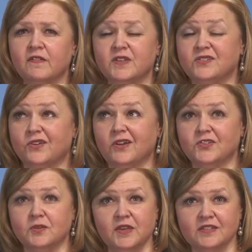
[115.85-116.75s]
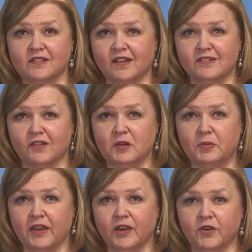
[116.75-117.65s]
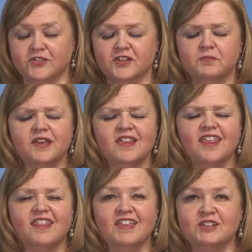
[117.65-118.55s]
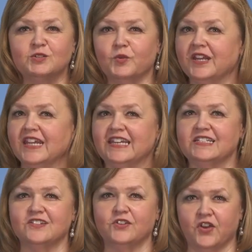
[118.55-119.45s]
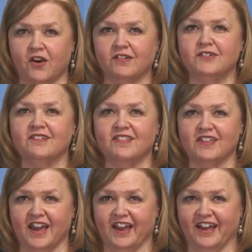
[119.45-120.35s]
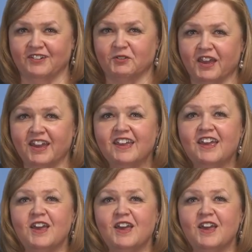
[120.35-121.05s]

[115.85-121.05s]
This could also be a select all that apply question, but this one is not that, okay?